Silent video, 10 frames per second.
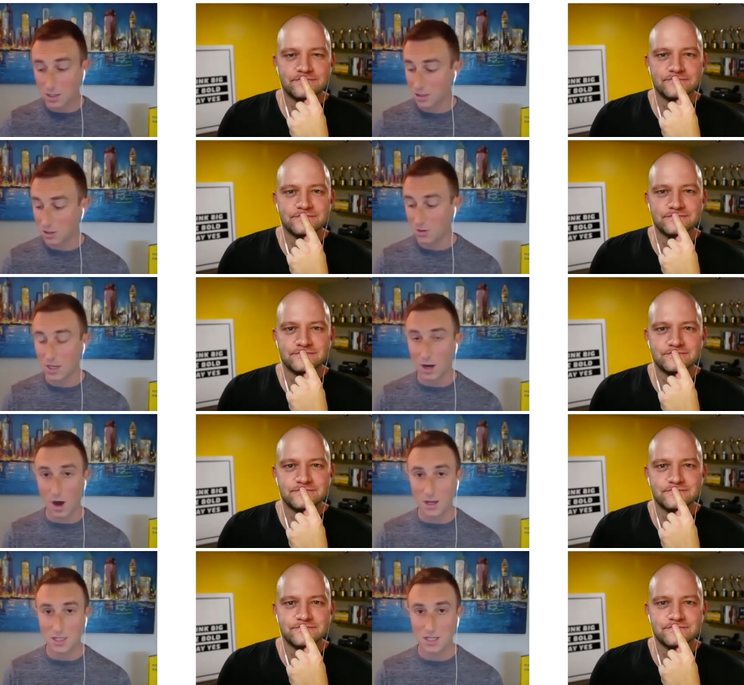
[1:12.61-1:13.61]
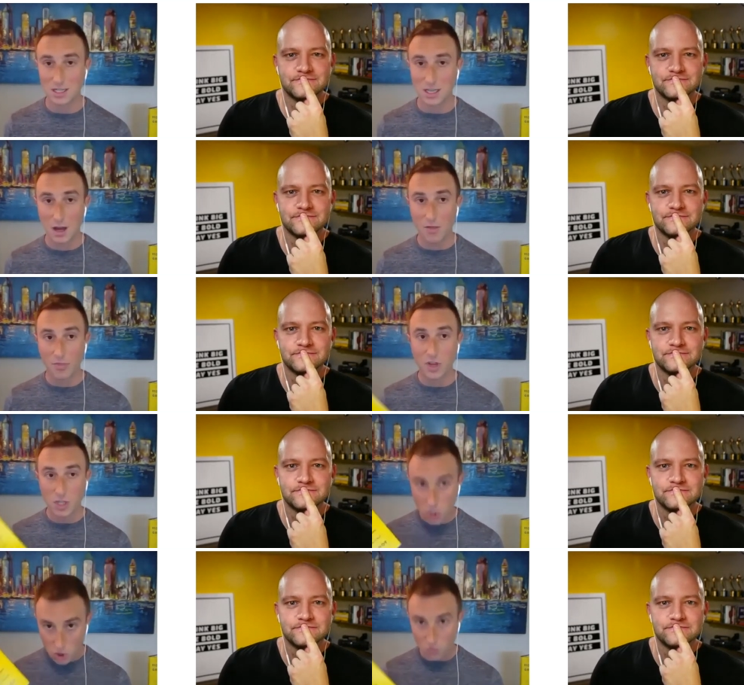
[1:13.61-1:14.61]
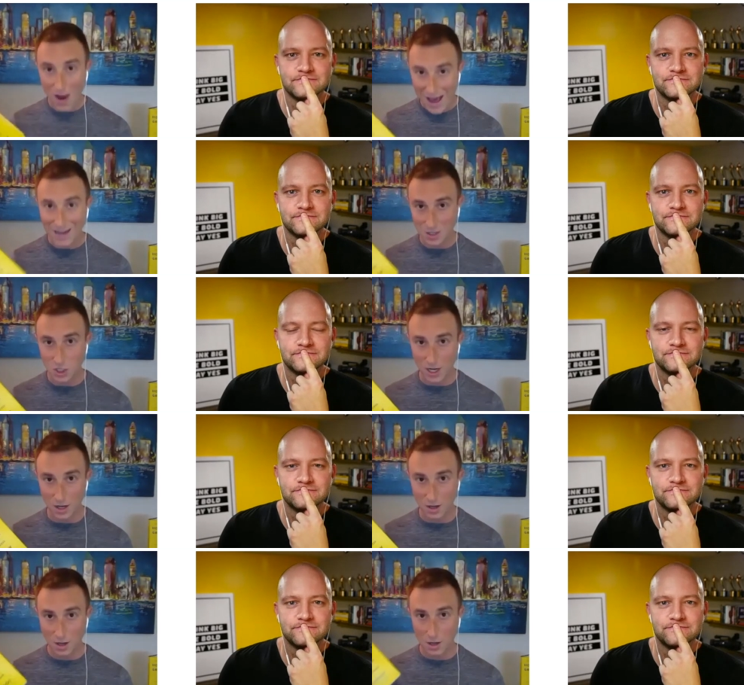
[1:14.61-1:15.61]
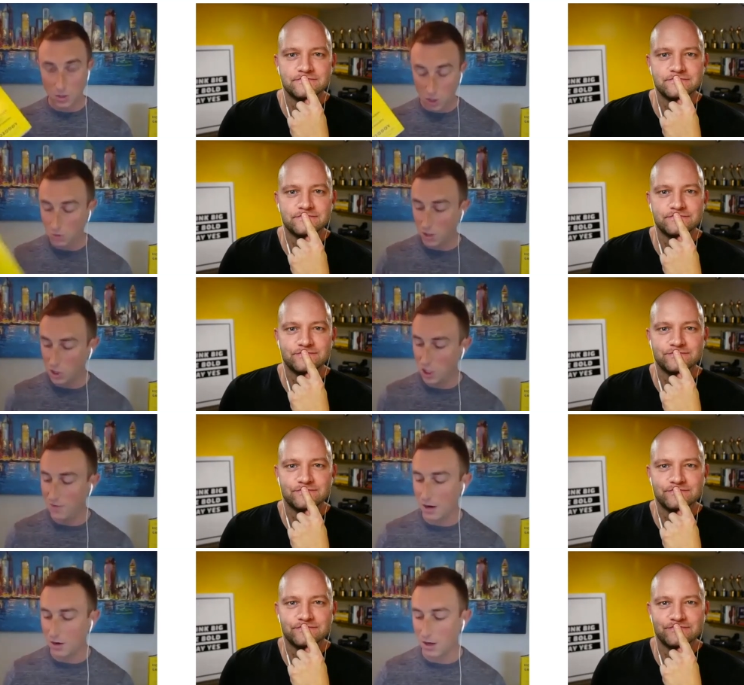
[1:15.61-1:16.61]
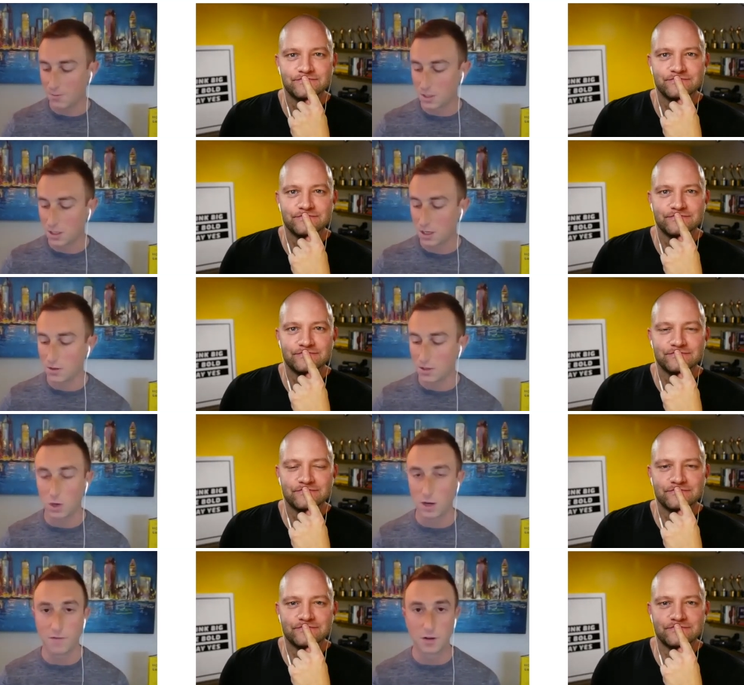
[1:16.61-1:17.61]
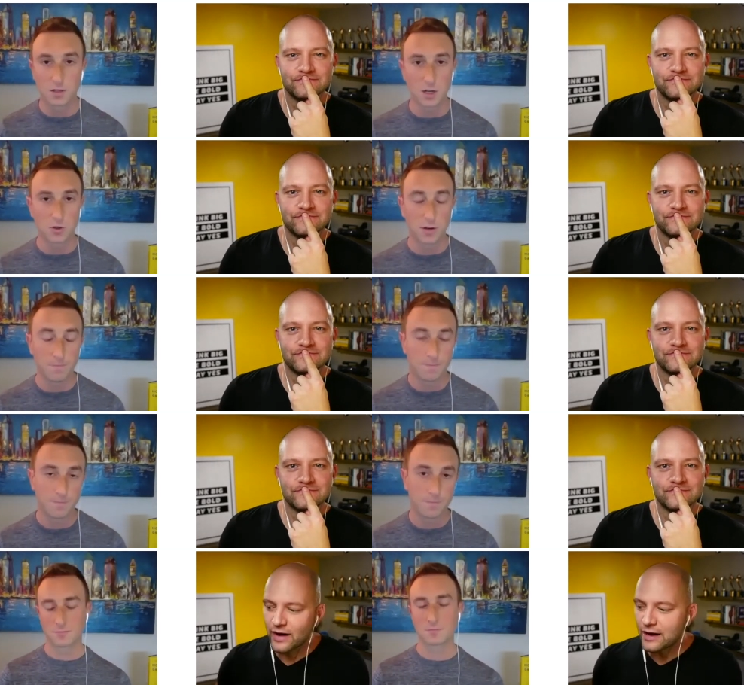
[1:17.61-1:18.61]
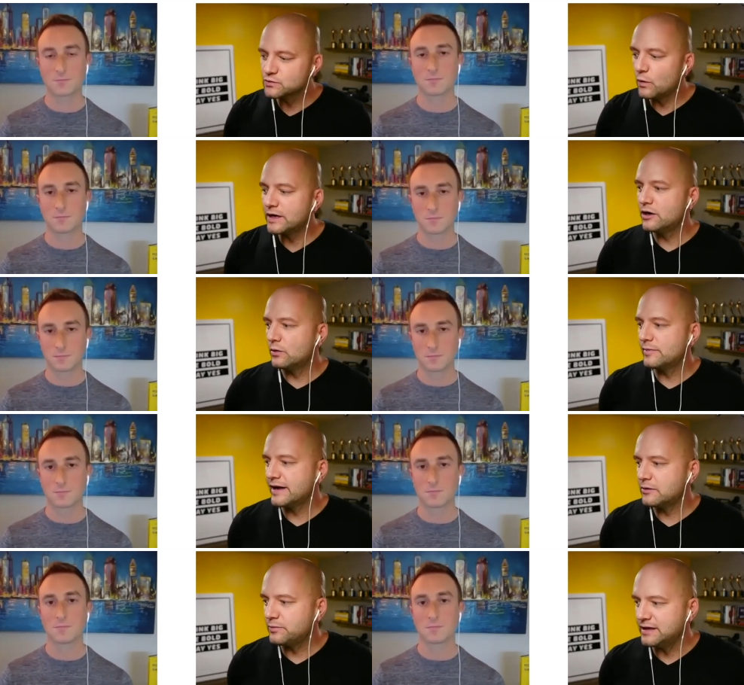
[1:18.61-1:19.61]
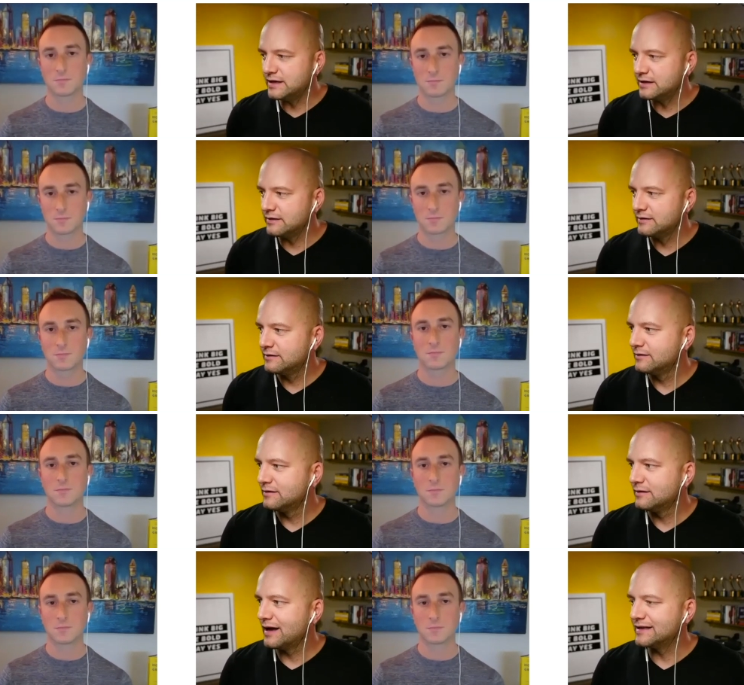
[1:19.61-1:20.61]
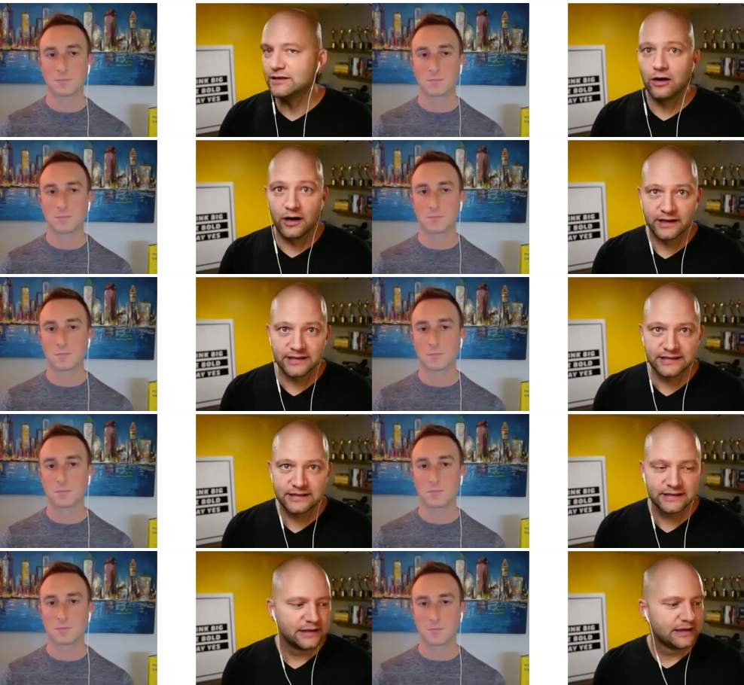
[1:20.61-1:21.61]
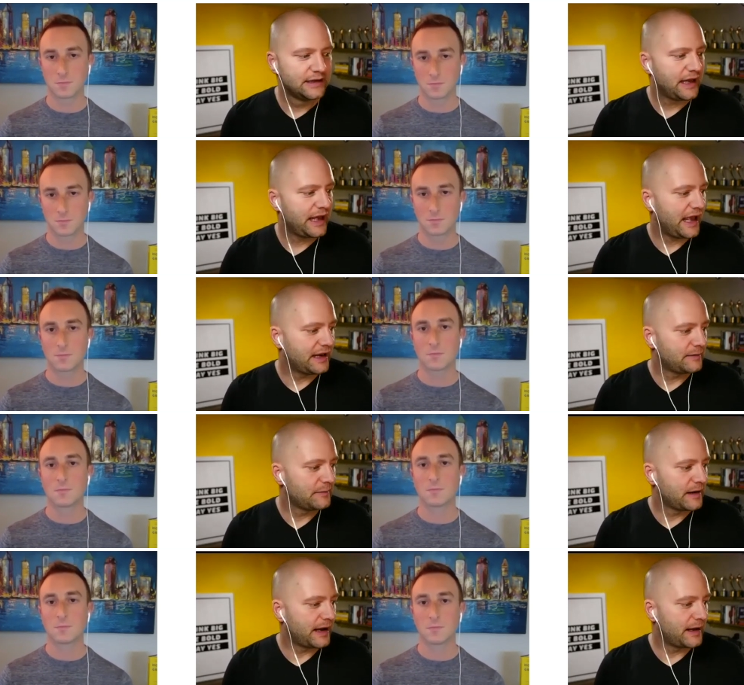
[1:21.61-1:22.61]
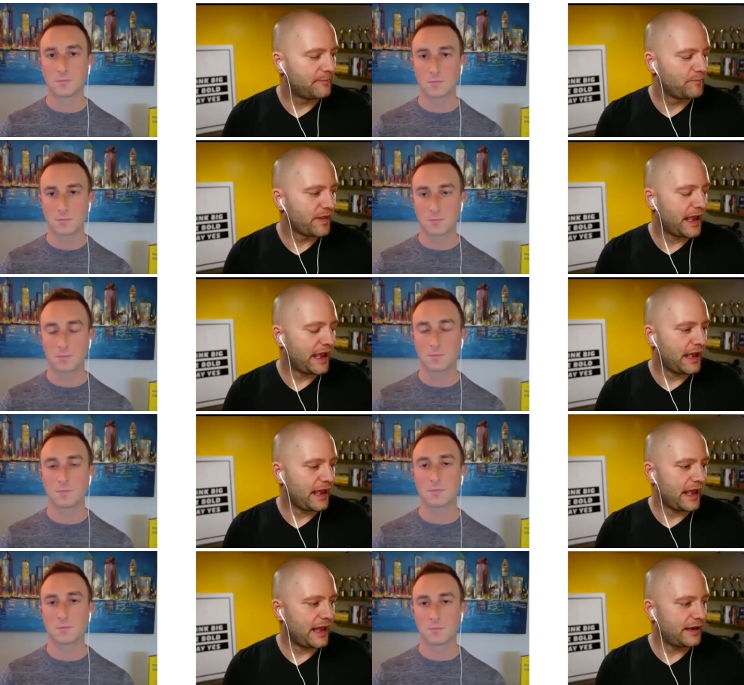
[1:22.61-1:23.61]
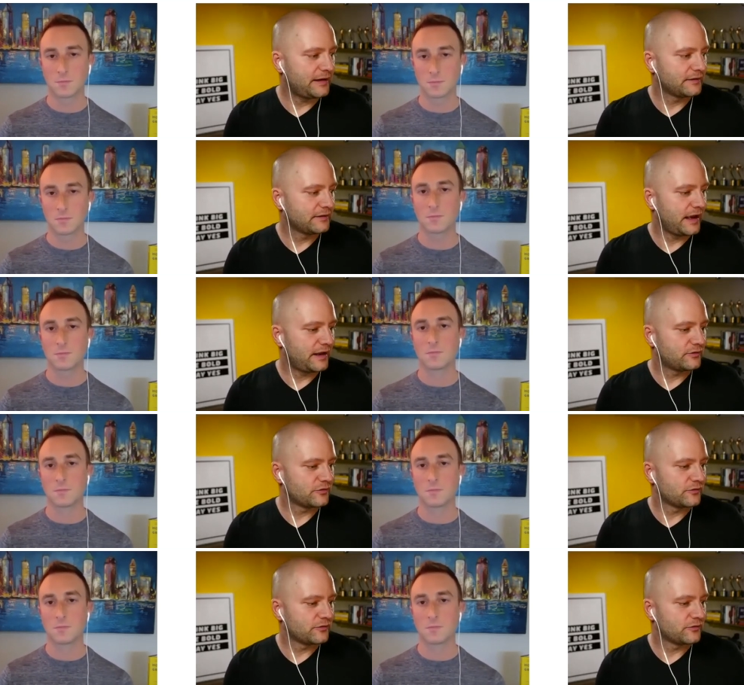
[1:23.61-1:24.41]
Speaker 1: Mark, to learn that honesty is the strategy to achieve outcomes in the 21st century.
Speaker 2: So, how does one go about being as honest and um, and and